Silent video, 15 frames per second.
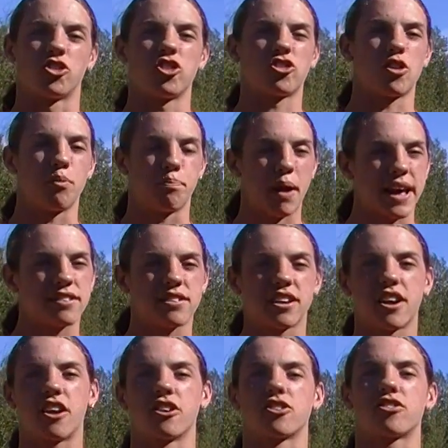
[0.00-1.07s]
Just a
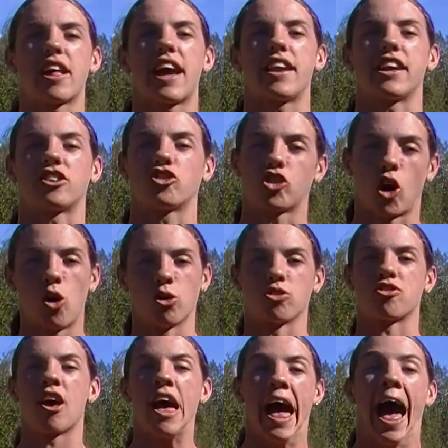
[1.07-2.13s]
basic understanding
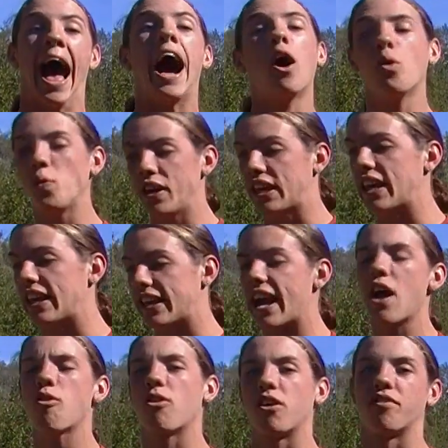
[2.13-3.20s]
shows how we can
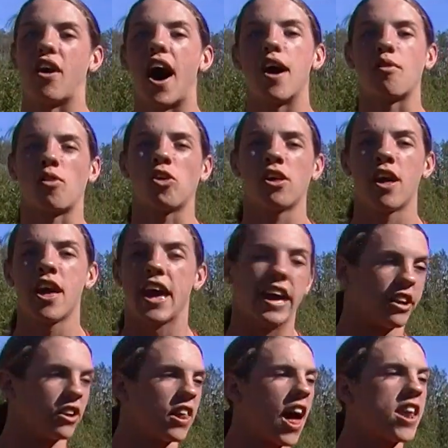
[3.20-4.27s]
get revival,
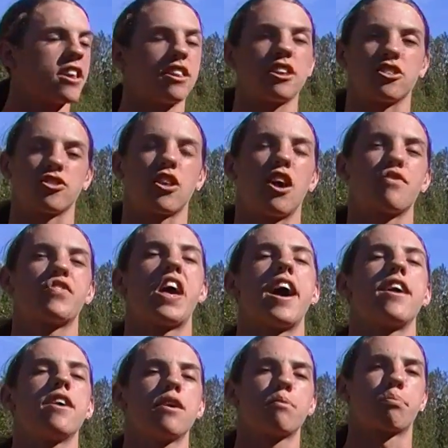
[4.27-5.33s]
and a lot of the stuff
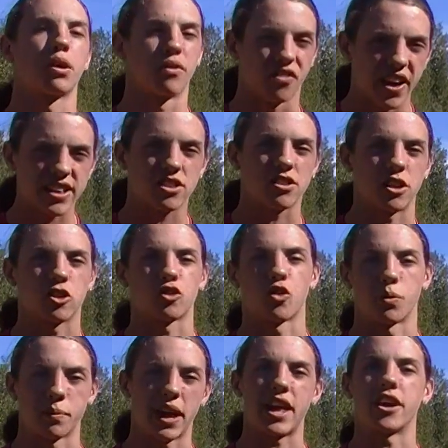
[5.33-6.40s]
that prevents us
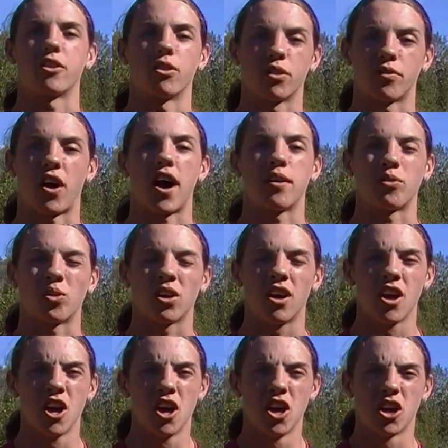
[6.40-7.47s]
from getting revival.
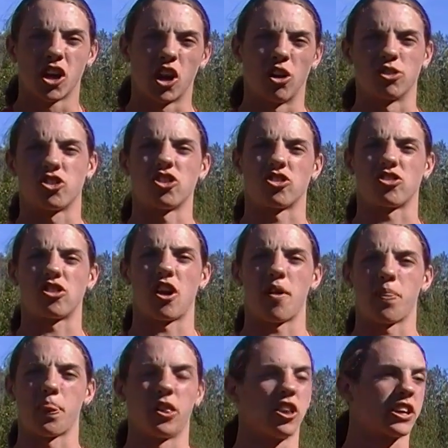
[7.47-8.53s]
Just
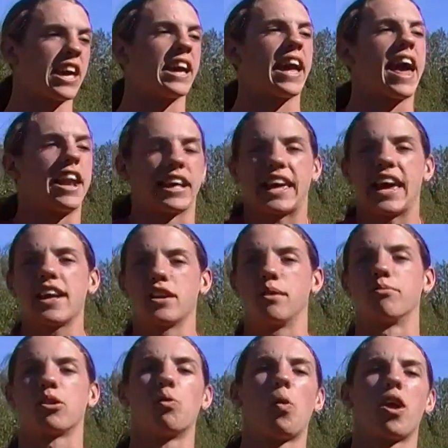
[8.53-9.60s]
looking at a
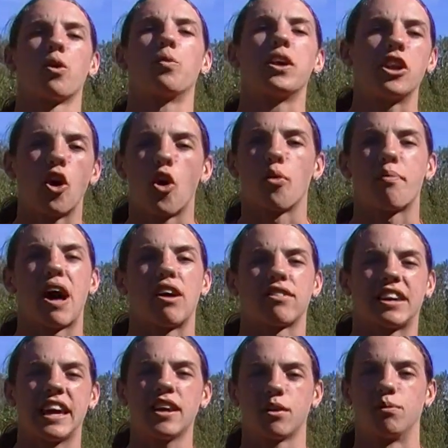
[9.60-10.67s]
kingdom, what do we know
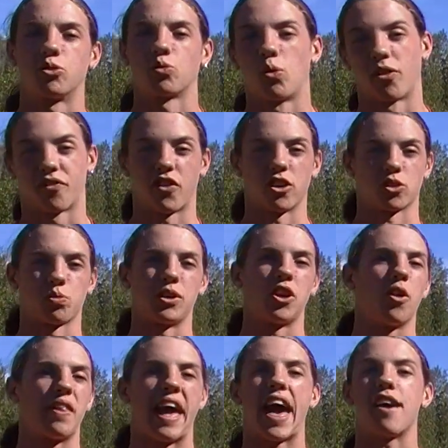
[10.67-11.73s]
about kingdoms? Well, first we
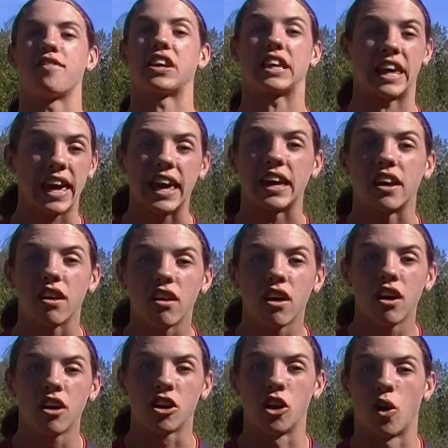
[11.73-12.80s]
know they have a king.
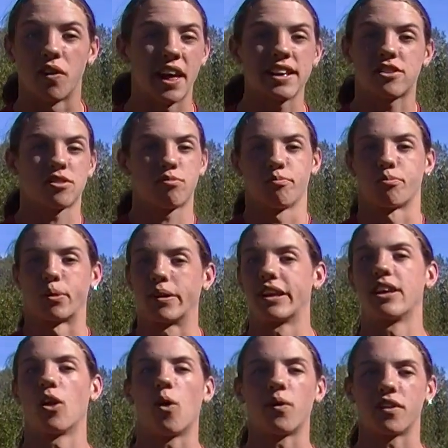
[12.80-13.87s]
That's
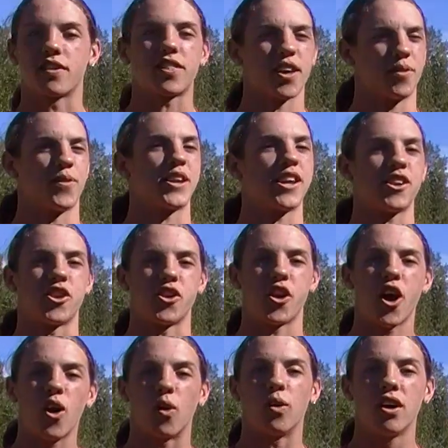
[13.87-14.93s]
really the only thing we need to
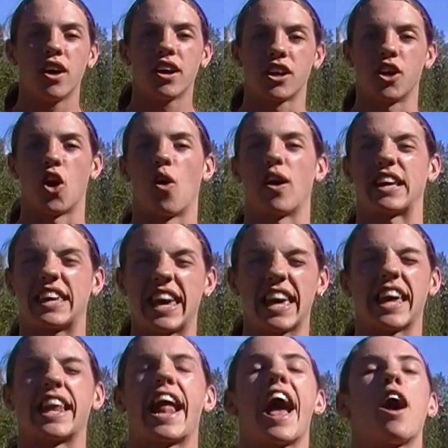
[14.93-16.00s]
know. A
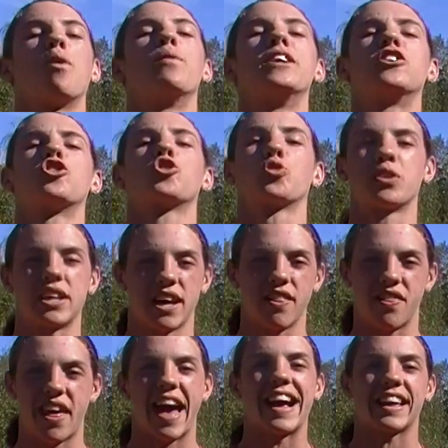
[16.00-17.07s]
king and how we treat
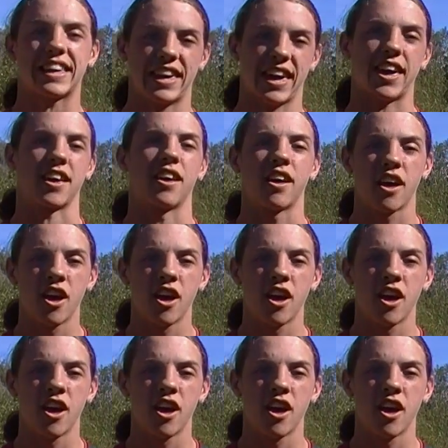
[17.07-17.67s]
that king.